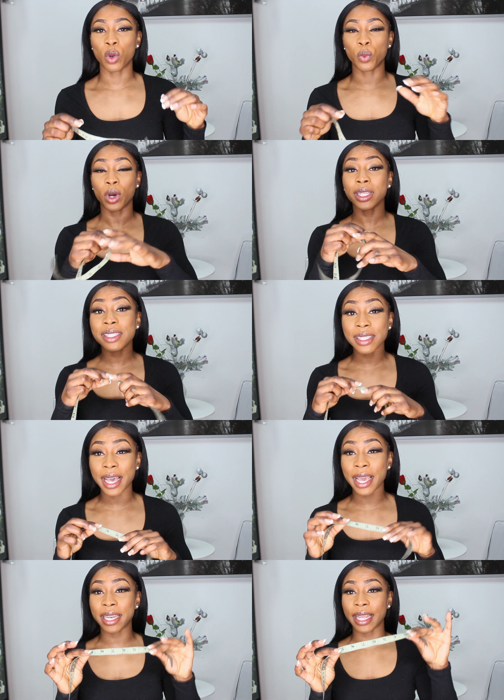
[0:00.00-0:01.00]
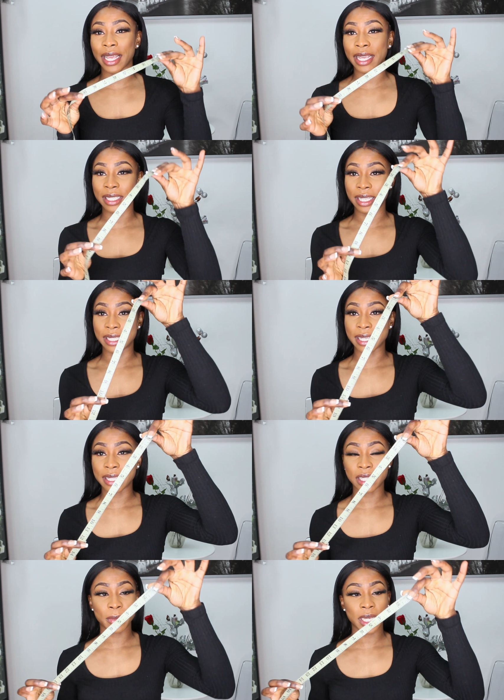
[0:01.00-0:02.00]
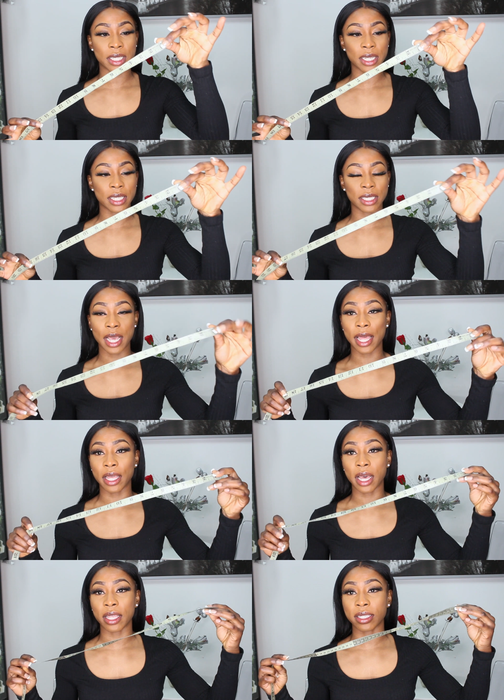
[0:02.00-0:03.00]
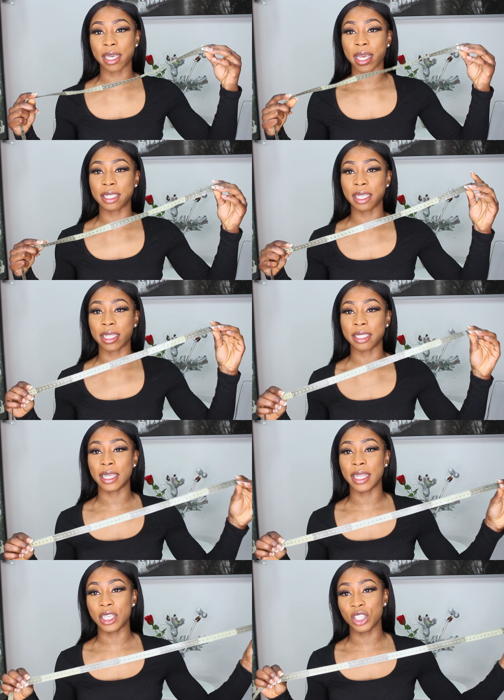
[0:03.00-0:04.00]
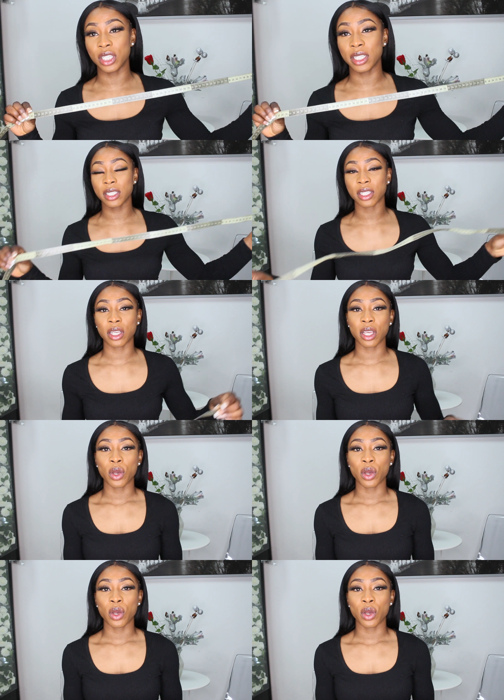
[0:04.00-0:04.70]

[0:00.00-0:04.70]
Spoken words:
On one side it's in centimeters and the other side it's in inches.